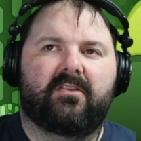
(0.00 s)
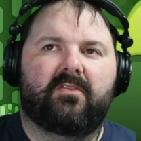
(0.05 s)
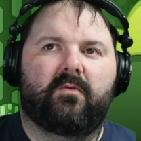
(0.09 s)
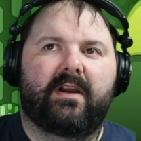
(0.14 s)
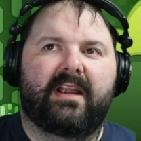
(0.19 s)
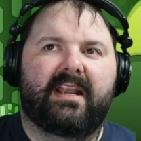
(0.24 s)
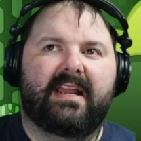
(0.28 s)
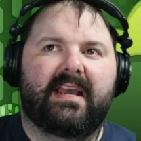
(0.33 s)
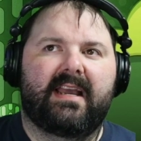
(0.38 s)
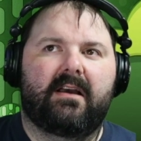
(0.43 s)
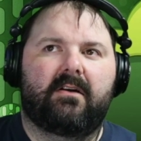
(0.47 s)
on the
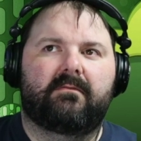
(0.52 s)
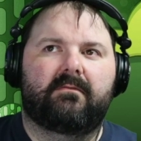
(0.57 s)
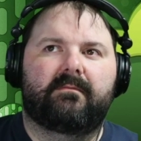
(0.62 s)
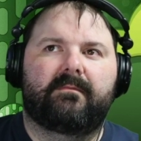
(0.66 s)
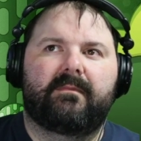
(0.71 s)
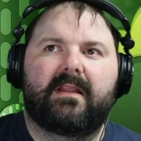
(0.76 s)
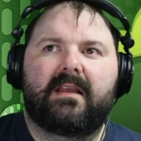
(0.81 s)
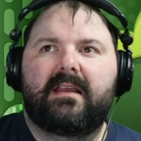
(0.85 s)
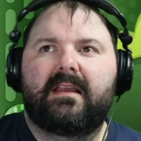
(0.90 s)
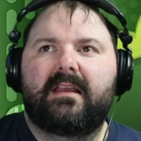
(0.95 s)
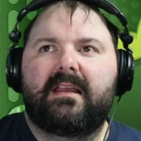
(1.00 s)
way down.
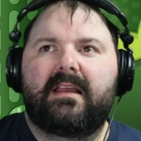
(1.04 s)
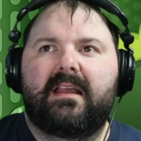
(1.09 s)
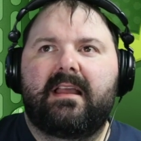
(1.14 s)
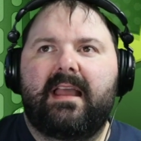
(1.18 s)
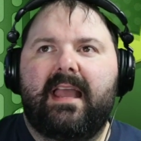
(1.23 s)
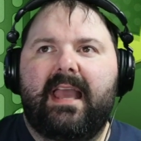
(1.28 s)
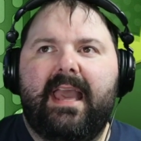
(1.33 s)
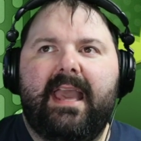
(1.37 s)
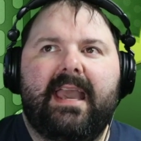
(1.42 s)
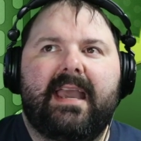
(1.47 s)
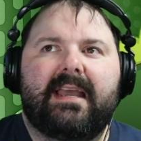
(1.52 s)

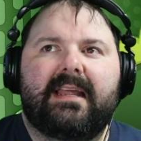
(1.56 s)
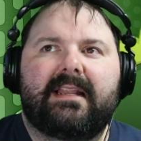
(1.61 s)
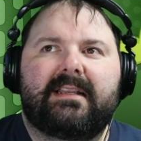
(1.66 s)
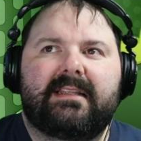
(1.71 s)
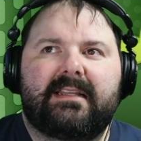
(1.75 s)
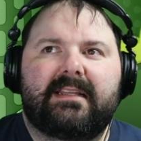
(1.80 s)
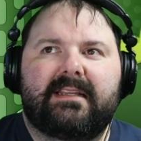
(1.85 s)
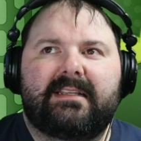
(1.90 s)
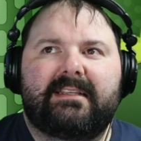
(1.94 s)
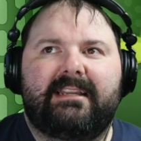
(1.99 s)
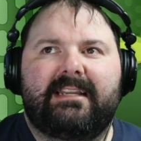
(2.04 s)

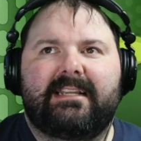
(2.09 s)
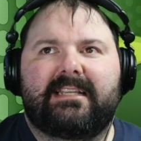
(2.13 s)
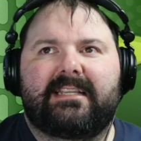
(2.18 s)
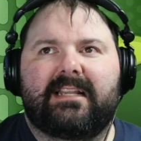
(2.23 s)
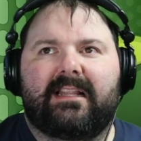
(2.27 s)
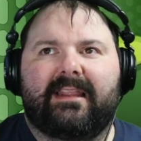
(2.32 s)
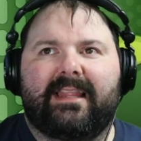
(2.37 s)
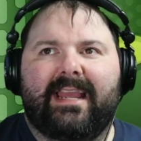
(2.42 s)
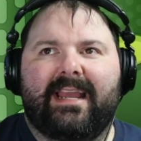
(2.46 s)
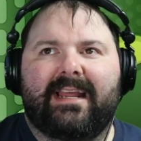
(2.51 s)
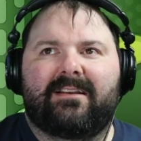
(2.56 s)
And need
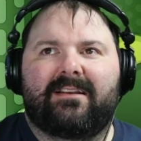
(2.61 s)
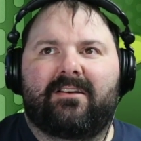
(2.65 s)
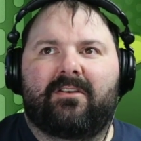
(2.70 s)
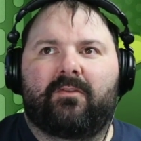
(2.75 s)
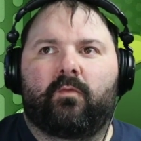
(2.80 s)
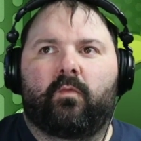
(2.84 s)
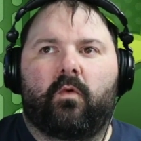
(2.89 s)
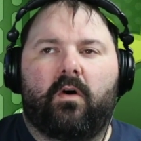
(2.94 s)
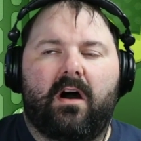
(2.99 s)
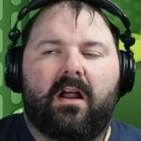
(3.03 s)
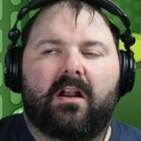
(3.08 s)
to land
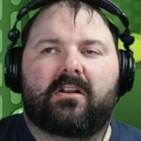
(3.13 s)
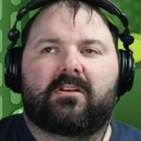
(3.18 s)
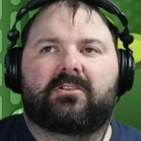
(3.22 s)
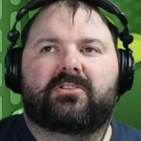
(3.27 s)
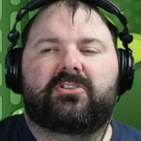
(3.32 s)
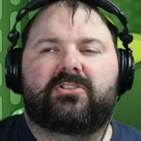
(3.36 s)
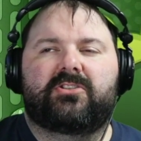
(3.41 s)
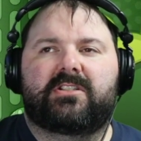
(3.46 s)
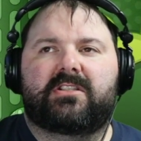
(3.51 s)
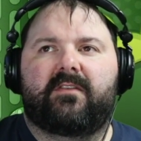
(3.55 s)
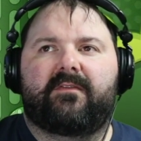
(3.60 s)
on water
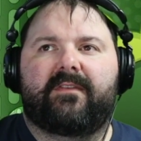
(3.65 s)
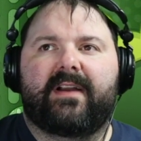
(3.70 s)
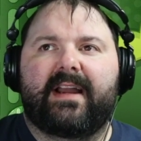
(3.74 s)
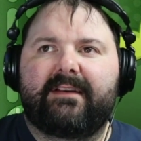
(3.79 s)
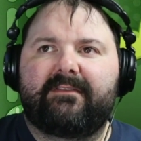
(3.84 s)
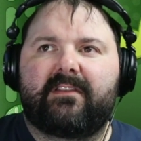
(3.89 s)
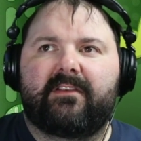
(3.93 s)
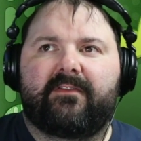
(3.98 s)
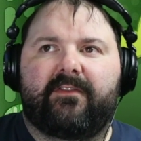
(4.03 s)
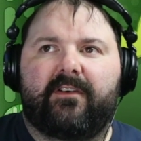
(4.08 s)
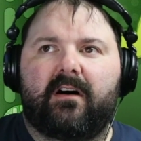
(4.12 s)
to
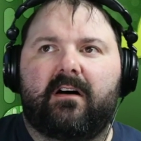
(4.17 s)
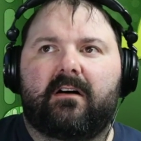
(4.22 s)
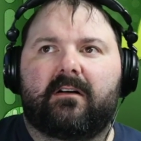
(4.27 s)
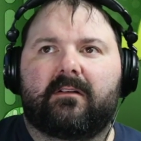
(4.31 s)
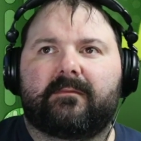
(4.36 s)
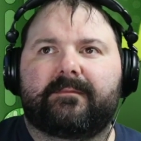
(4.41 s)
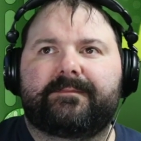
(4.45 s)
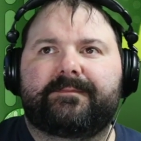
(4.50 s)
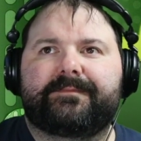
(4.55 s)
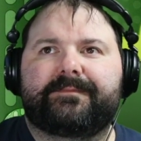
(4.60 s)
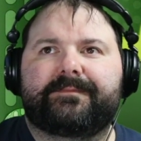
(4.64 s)
survive the
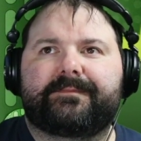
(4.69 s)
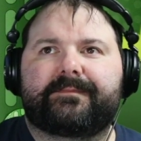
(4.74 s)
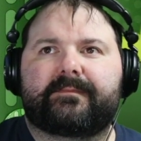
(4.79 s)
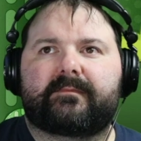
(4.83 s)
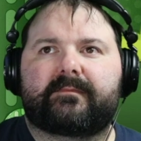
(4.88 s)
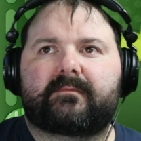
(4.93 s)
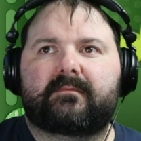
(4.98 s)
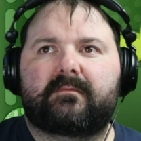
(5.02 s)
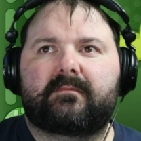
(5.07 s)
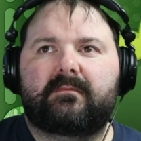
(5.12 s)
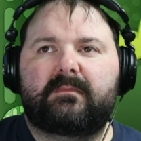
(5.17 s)
fall.
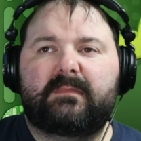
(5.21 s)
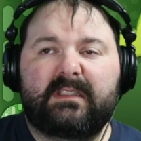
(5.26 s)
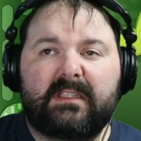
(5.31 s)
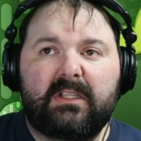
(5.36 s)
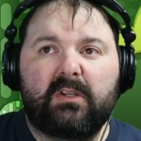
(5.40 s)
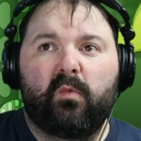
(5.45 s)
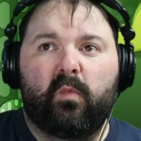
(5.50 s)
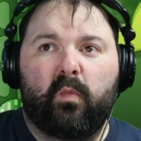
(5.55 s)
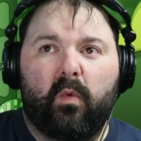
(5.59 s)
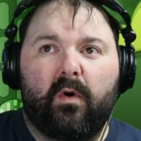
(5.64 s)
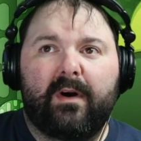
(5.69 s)

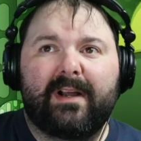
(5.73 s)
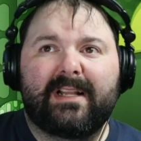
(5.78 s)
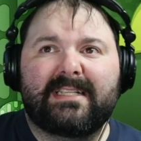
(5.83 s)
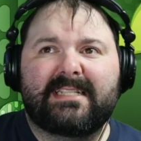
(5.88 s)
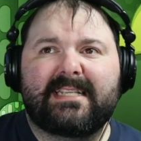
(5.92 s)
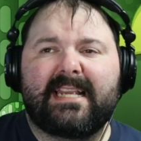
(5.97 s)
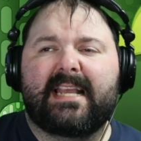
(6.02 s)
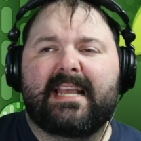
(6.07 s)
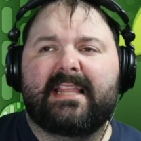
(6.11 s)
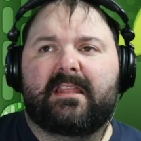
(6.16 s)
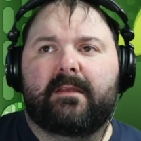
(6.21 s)

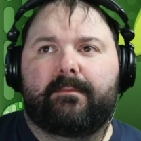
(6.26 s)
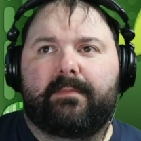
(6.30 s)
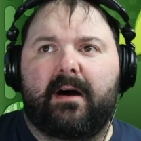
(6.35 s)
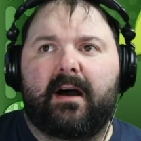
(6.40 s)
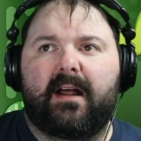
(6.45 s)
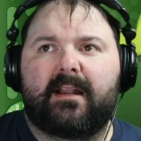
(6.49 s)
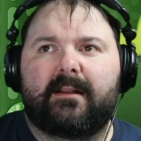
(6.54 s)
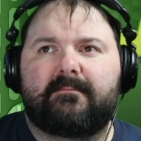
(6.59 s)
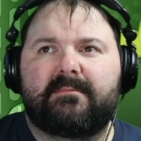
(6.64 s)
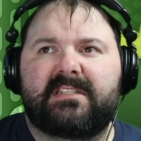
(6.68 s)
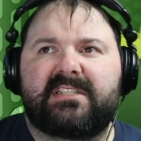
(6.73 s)
Once at the
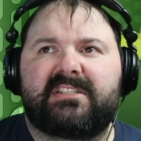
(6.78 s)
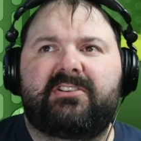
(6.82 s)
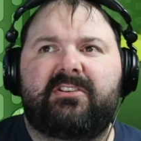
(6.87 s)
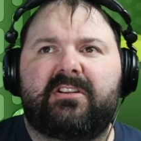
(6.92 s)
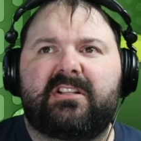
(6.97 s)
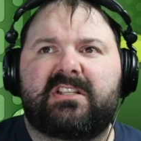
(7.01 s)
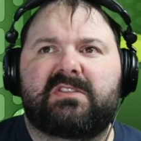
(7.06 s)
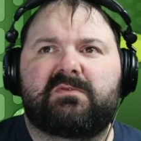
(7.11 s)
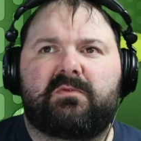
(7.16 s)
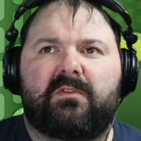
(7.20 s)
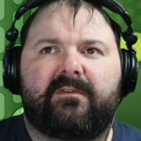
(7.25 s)
bottom,
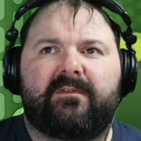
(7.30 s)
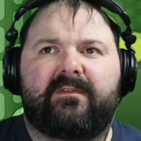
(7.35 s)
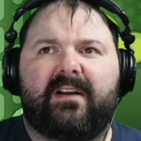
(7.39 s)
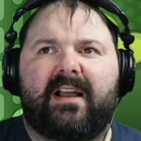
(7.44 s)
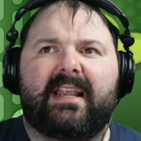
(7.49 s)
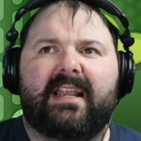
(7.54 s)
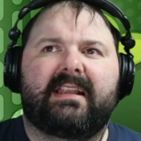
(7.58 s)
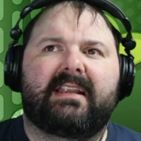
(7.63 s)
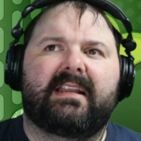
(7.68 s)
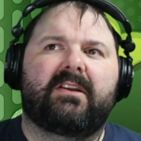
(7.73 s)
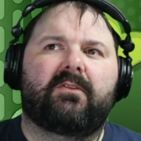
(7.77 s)
students will
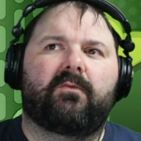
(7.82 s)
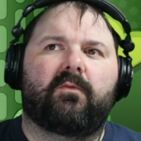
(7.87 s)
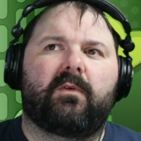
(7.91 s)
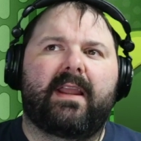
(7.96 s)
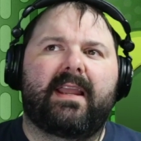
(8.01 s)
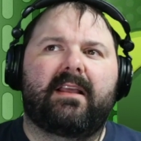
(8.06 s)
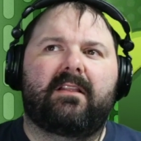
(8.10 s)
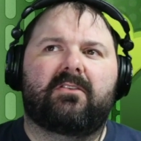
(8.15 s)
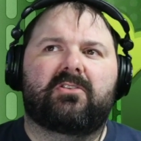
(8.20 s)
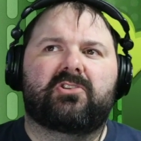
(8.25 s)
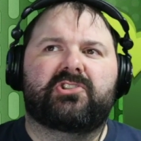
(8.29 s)
find an
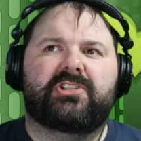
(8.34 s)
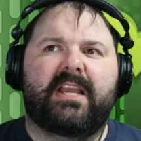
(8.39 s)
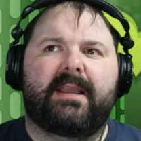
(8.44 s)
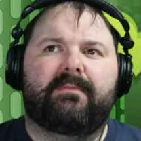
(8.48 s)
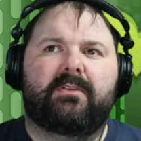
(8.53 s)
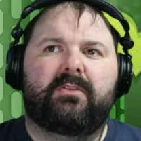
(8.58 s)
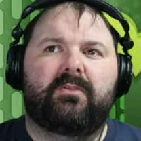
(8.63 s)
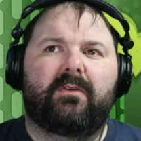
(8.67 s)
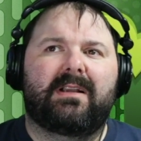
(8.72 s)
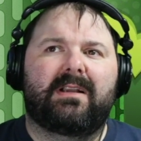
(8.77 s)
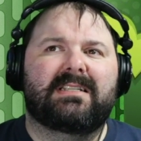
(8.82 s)
irregular
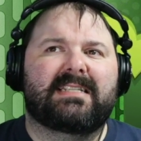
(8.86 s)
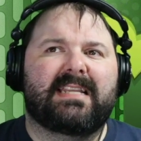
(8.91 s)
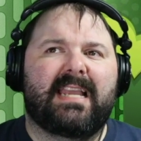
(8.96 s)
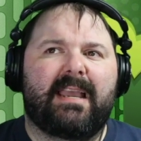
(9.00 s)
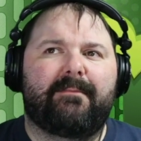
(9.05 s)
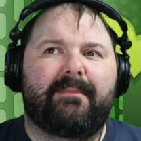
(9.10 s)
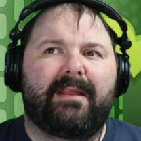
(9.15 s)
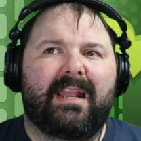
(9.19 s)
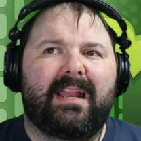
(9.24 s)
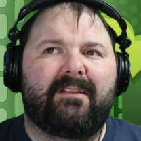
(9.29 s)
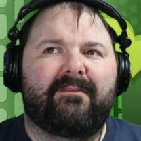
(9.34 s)
shape to
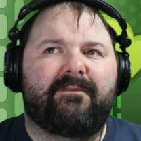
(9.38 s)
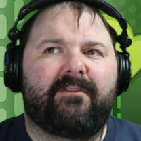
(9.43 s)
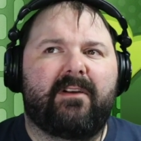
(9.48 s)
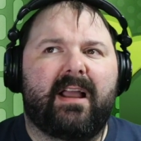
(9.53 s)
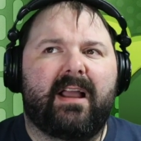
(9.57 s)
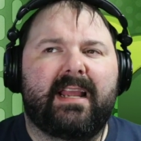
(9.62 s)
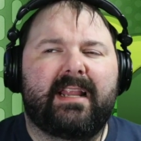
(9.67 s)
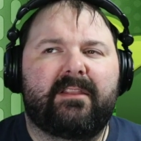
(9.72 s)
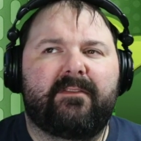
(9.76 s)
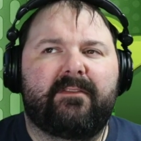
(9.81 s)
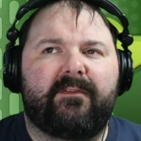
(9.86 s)
examine and
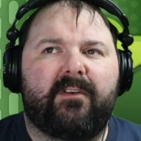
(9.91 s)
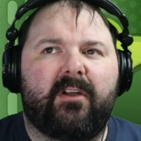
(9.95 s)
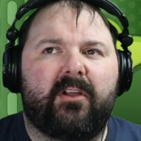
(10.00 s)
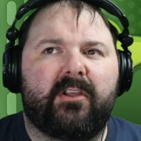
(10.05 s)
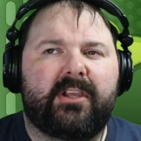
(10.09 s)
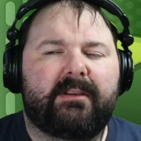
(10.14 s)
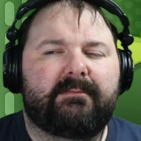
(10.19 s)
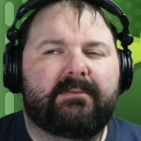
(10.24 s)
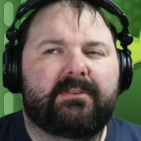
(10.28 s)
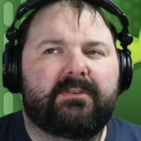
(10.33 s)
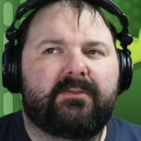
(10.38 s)
find the
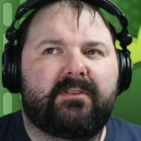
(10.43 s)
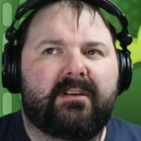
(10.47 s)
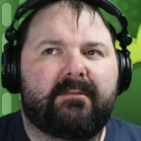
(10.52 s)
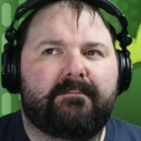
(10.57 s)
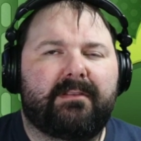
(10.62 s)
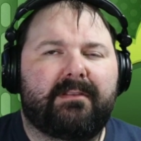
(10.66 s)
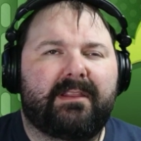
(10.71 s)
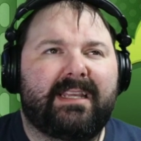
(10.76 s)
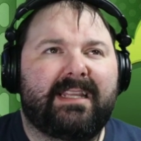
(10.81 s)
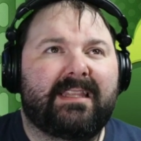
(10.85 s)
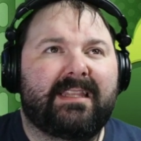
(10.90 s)
volume to
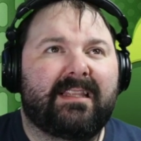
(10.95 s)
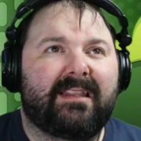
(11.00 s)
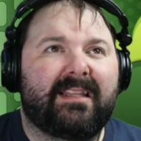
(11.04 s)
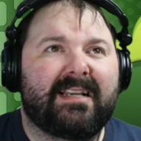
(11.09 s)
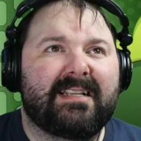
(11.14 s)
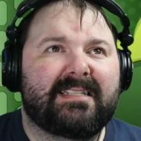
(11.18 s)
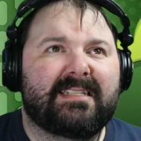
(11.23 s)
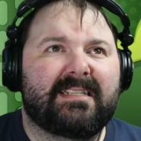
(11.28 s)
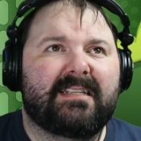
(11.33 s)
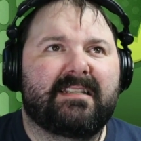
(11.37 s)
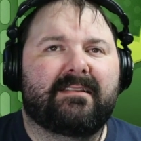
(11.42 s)
complete the
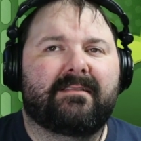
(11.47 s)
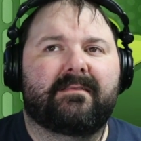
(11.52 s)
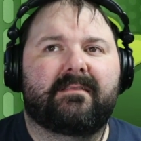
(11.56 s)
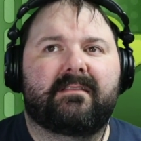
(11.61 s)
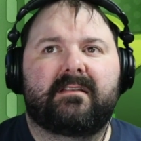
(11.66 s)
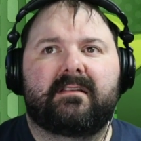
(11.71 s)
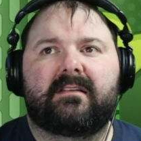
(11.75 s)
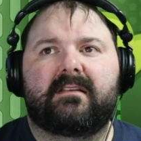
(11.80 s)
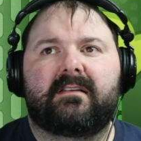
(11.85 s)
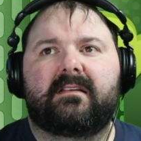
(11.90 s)
lesson.